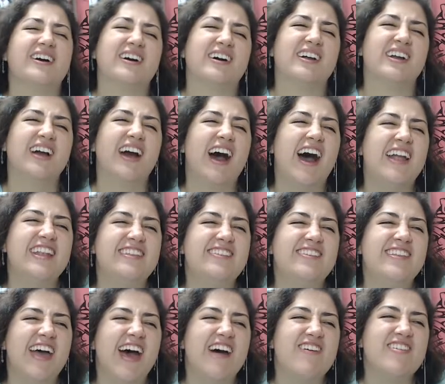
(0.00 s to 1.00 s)
God
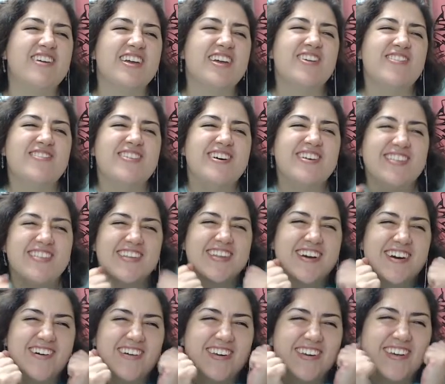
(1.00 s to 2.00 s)
damn it, it was
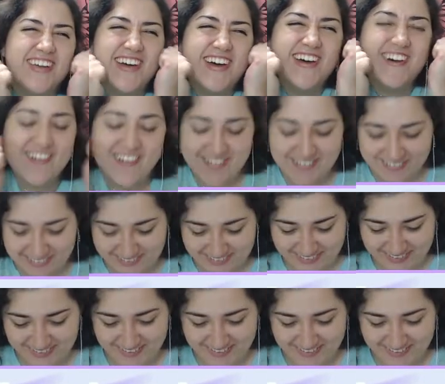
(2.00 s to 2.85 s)
so close!